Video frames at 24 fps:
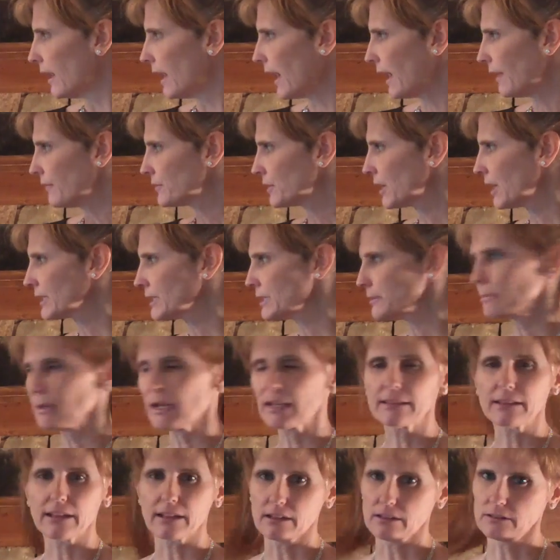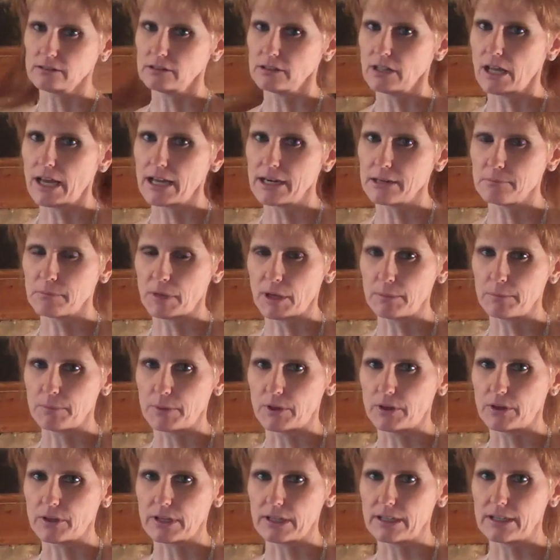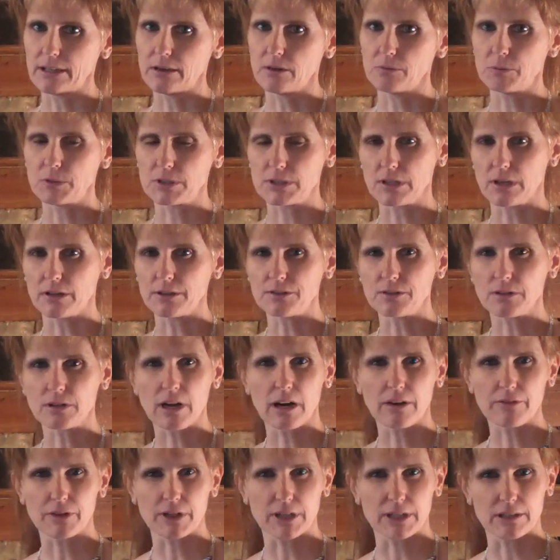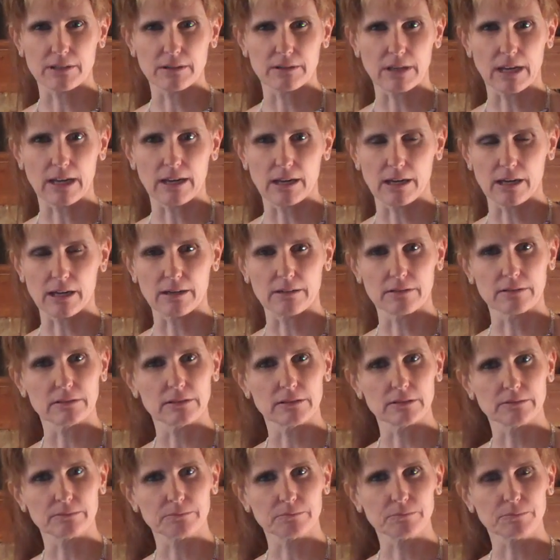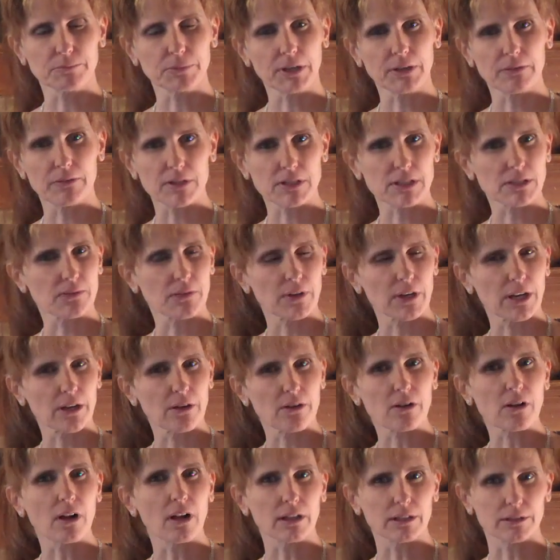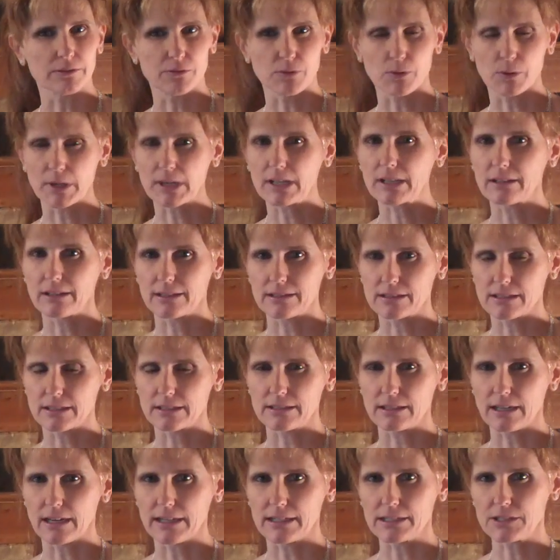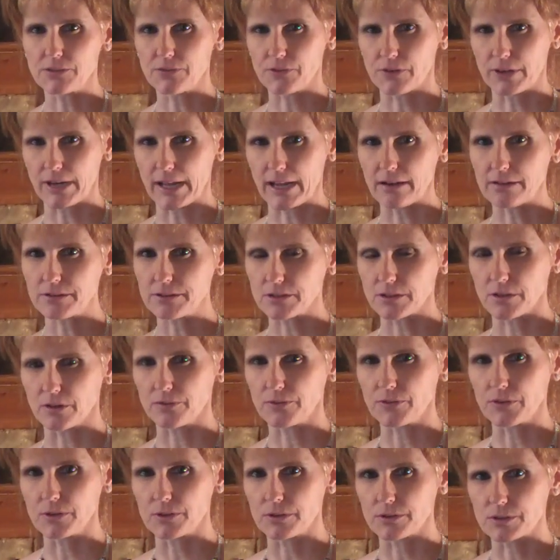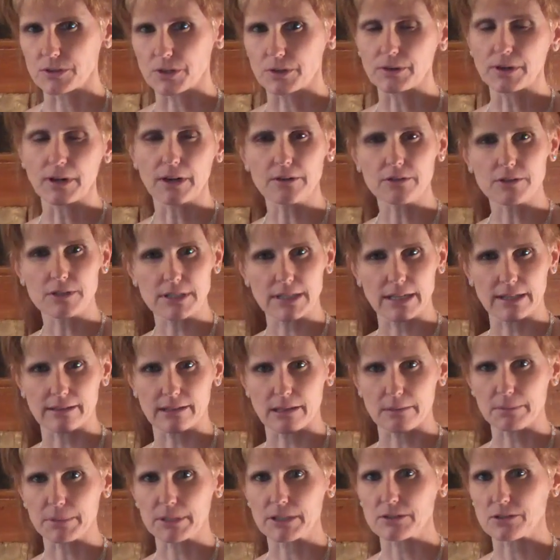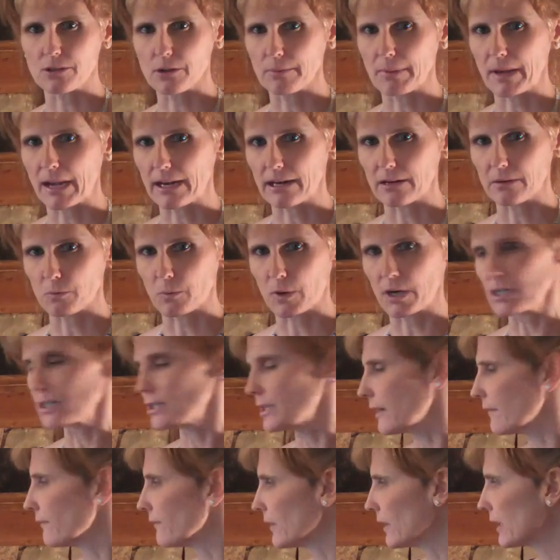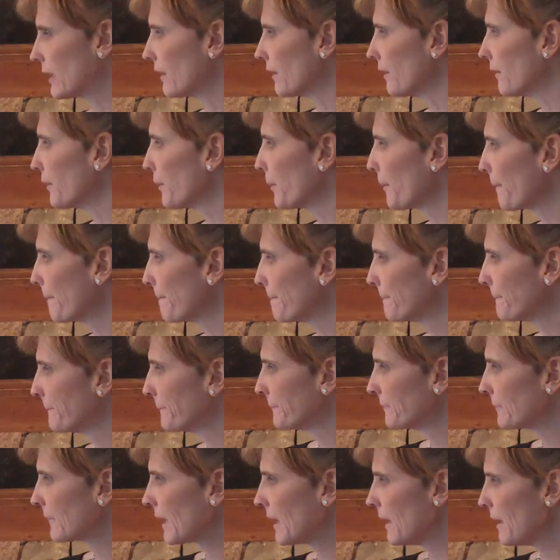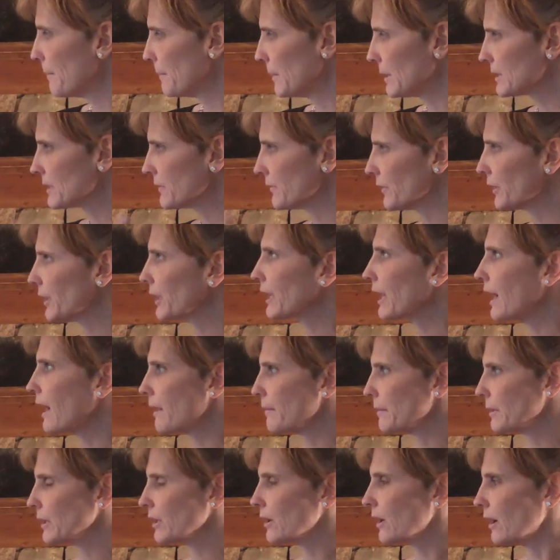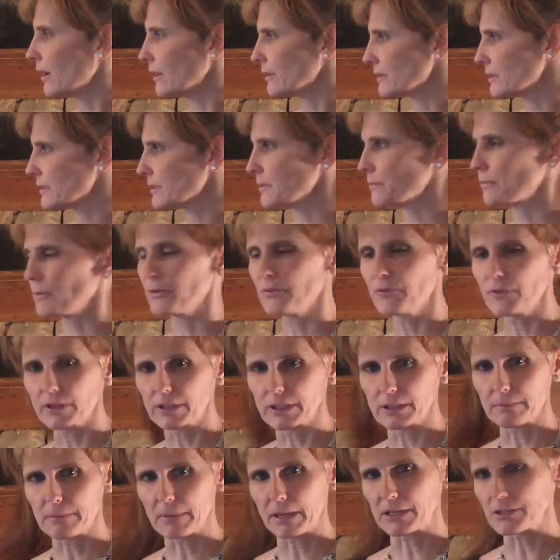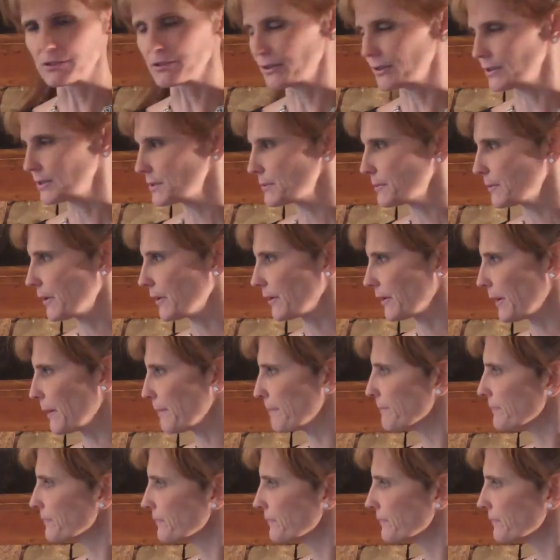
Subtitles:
I've talked about that a lot in my book. It was also covered in a previous video called Avoid Cleansing Diets for Now. So if you don't understand that, please go back and watch that video. But it's a very common cause of someone feeling bad during this program.